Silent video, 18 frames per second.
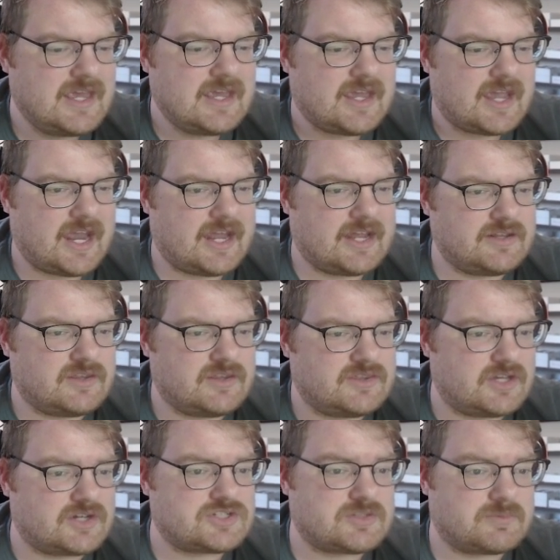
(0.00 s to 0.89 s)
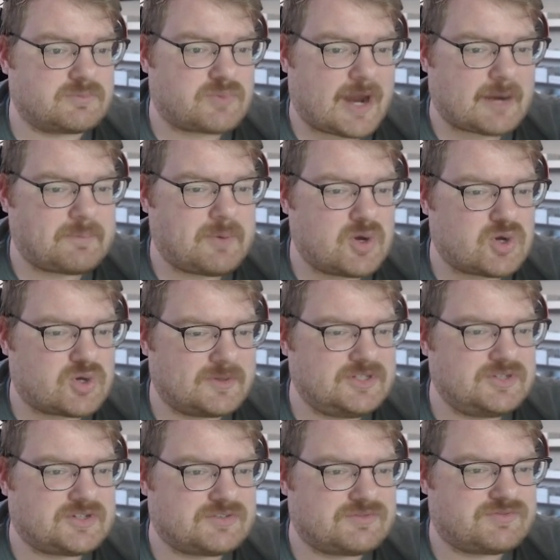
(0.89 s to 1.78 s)
and there's some rare Pokemon
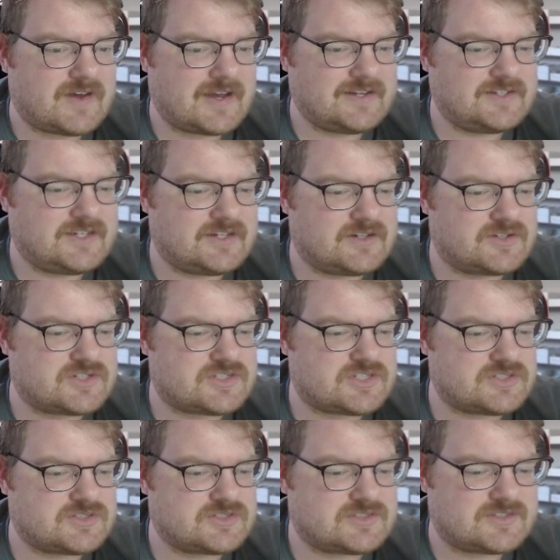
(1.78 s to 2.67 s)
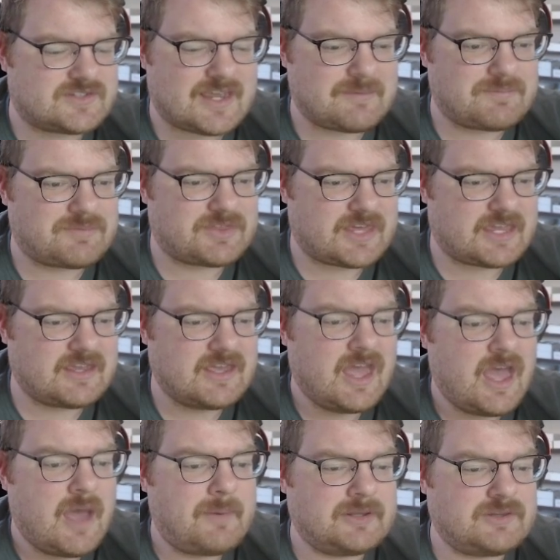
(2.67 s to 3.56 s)
you can find here, just as the same thing.
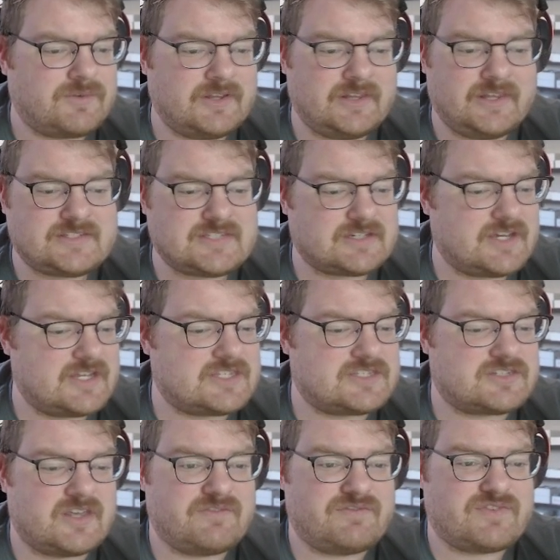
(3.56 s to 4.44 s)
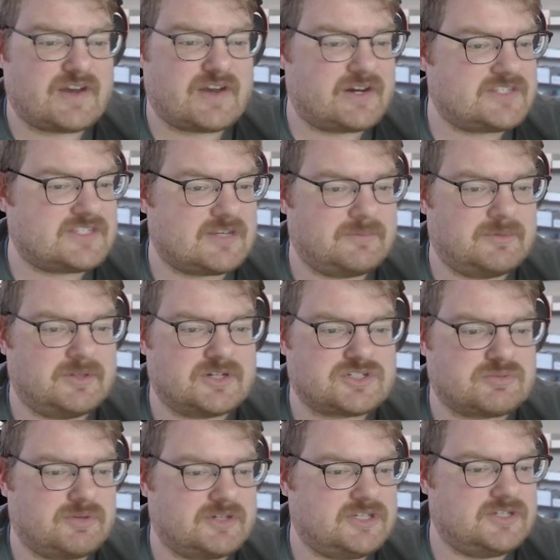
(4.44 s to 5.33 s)
But realistically, it's very similar
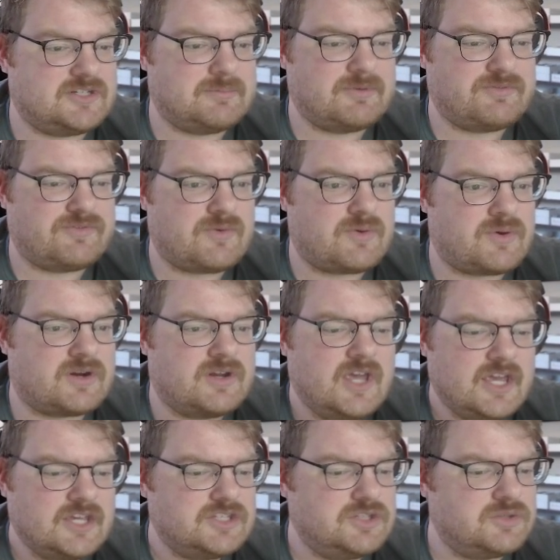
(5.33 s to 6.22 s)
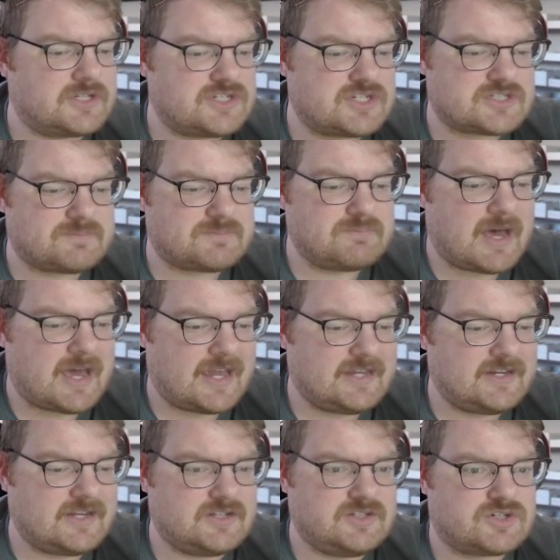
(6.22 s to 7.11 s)
to what you did before. You can just
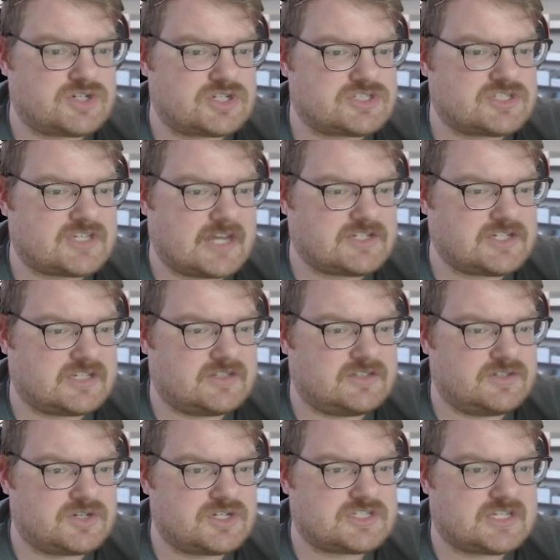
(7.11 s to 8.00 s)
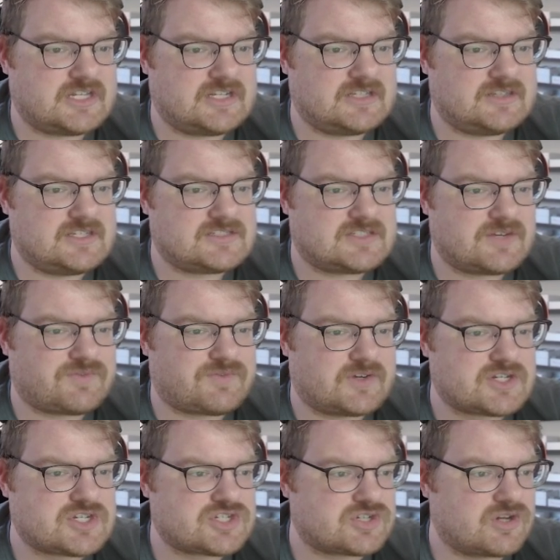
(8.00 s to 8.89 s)
mine, and you're just getting these
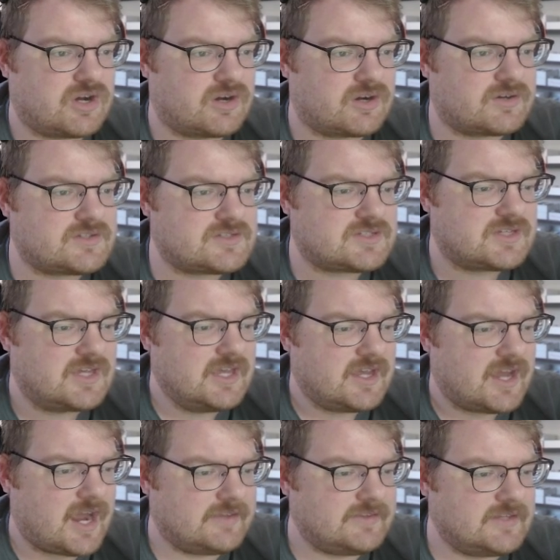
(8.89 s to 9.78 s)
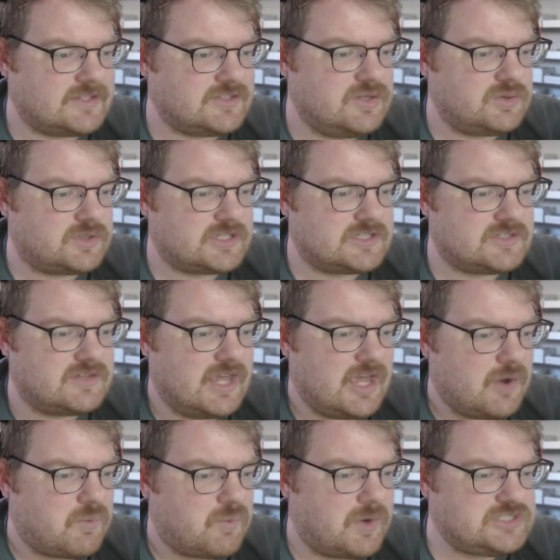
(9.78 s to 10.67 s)
different shards. And then you can,
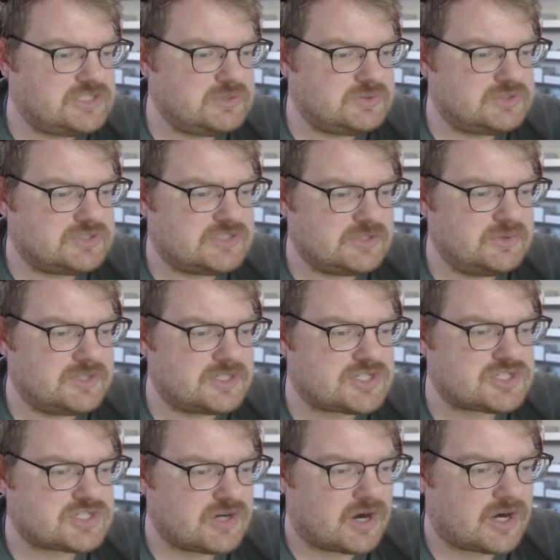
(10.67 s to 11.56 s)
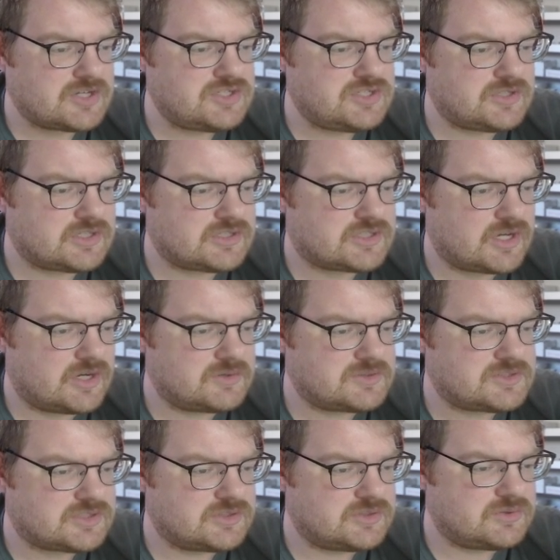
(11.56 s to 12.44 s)
once you do the shards, you can go
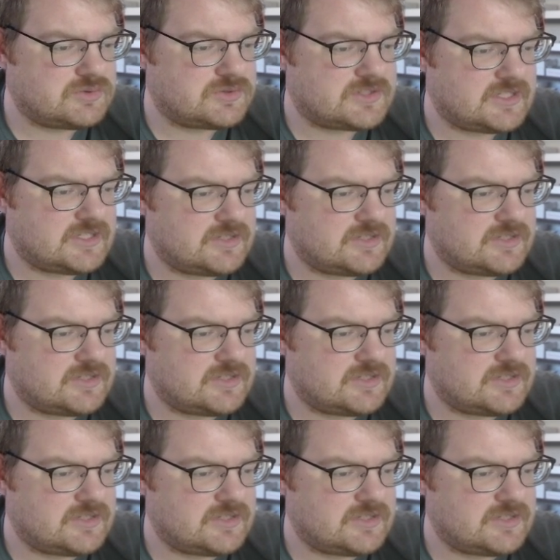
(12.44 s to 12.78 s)
to the